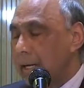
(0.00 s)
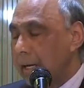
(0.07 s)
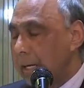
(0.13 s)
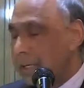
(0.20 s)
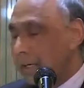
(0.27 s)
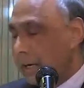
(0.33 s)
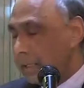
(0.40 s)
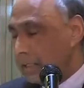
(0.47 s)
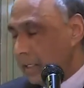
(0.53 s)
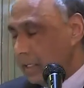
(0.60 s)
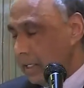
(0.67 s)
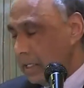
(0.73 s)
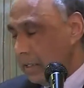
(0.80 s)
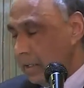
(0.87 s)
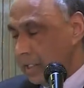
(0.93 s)
and other
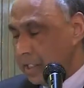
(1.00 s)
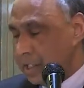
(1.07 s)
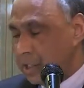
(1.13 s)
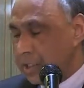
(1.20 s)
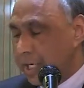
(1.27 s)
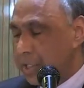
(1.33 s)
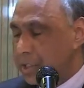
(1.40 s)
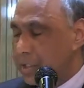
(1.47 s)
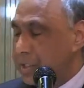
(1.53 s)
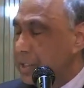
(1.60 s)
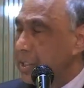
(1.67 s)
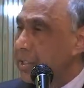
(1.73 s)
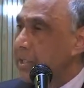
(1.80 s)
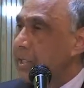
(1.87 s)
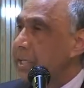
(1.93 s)
countries stationed
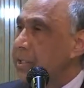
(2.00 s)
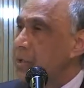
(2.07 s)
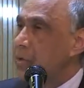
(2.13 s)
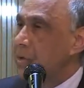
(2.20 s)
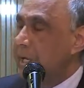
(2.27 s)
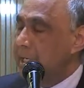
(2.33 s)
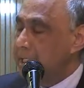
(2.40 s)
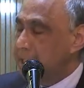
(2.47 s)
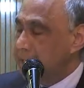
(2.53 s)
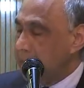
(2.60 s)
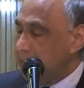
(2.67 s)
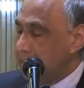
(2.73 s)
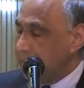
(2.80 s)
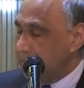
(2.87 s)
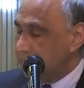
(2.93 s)
here in the United
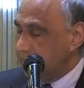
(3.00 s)
States.